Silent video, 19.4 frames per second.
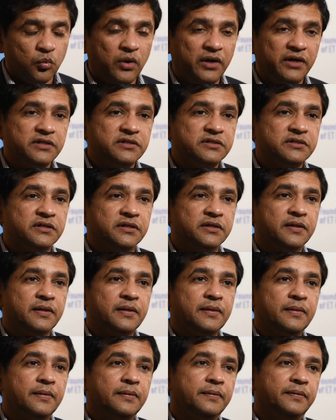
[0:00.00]
One is
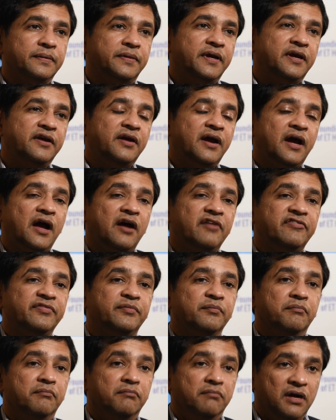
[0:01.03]
they have
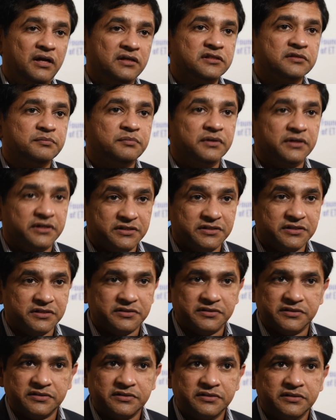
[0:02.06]
multiple
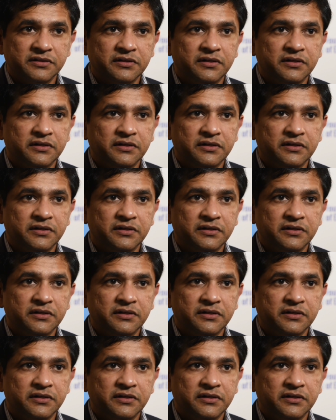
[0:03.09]
diseases.